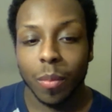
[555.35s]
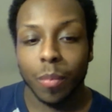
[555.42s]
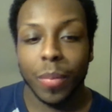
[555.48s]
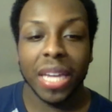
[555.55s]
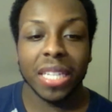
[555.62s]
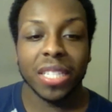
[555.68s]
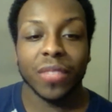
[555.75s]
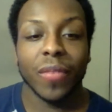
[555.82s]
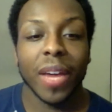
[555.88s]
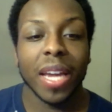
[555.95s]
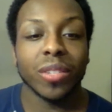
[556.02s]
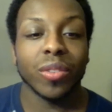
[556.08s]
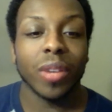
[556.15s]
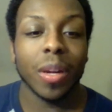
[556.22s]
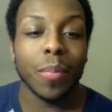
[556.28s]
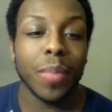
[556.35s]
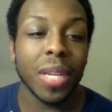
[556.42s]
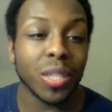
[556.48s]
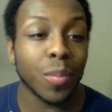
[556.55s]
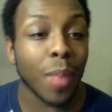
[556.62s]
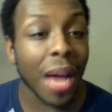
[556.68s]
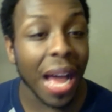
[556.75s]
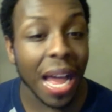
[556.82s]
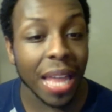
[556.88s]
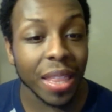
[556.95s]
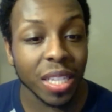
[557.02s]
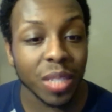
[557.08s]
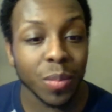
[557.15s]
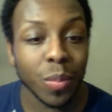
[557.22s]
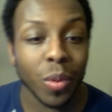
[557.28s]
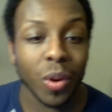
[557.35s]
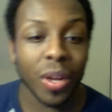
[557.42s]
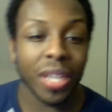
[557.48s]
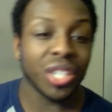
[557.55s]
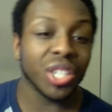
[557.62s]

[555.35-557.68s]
bakes Phaedra a peach pie at this point.